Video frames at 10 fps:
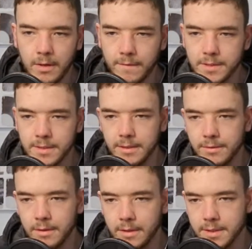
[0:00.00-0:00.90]
Obviously,
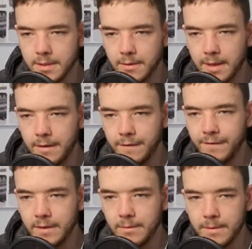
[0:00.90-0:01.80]
you guys know how I
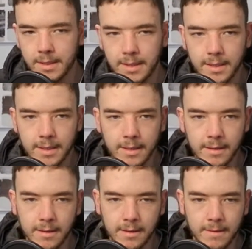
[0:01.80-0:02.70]
feel
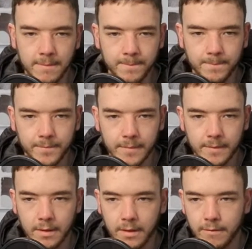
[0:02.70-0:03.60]
in
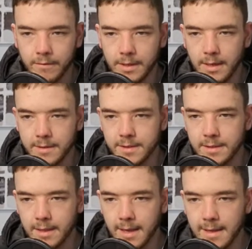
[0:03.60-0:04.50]
regards
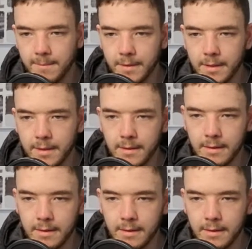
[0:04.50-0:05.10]
to the game.